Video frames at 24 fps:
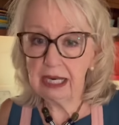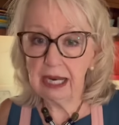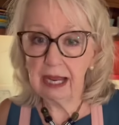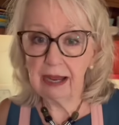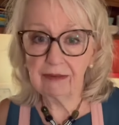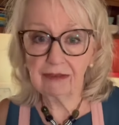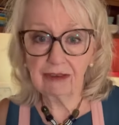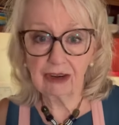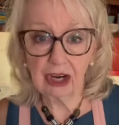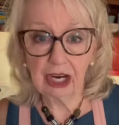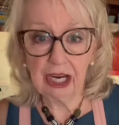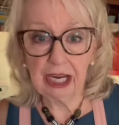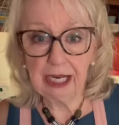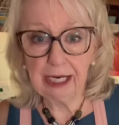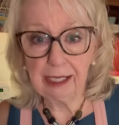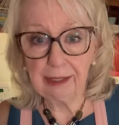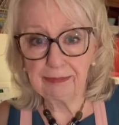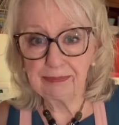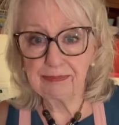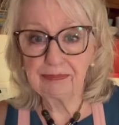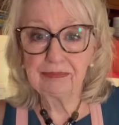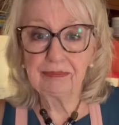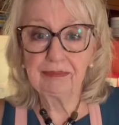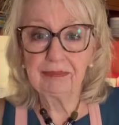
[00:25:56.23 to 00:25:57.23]
after 8.
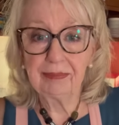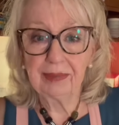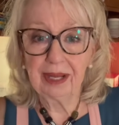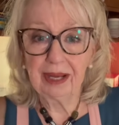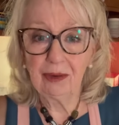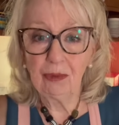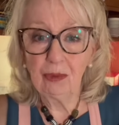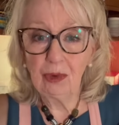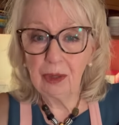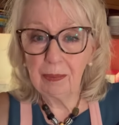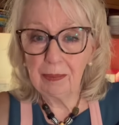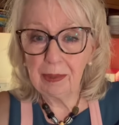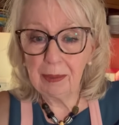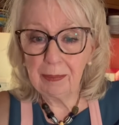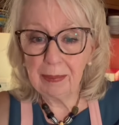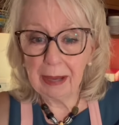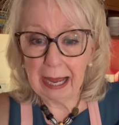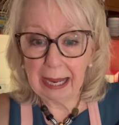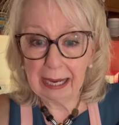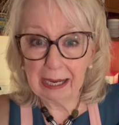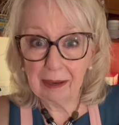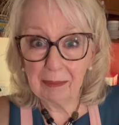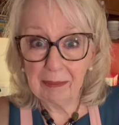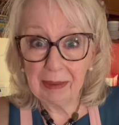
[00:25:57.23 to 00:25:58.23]
We'll be
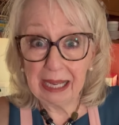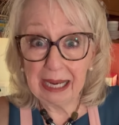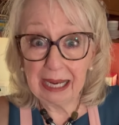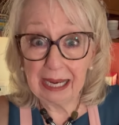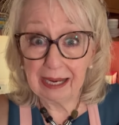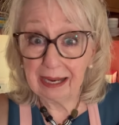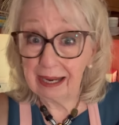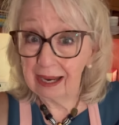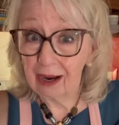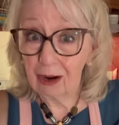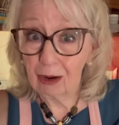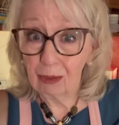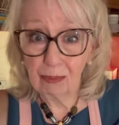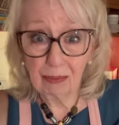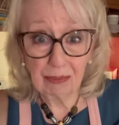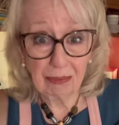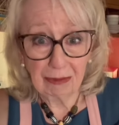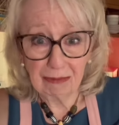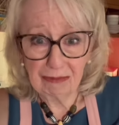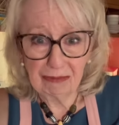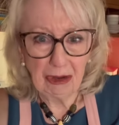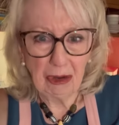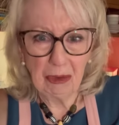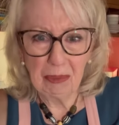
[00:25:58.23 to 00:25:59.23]
back in a minute, or a
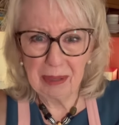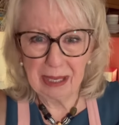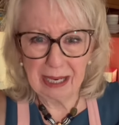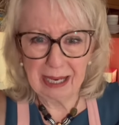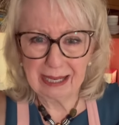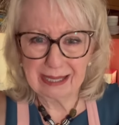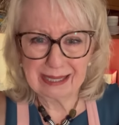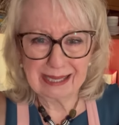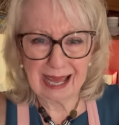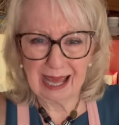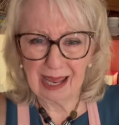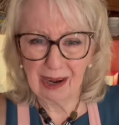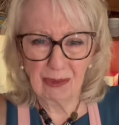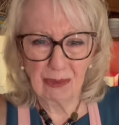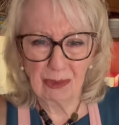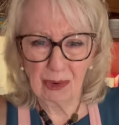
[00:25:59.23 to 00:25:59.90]
few minutes. I don't